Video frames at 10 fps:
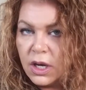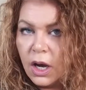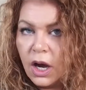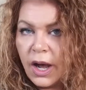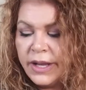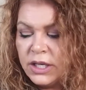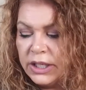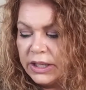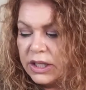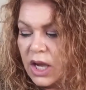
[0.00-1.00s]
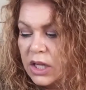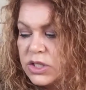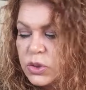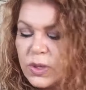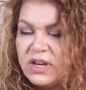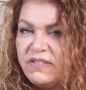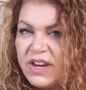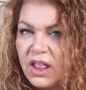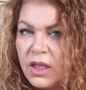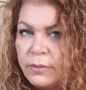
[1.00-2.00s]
I get the unsweetened vanilla.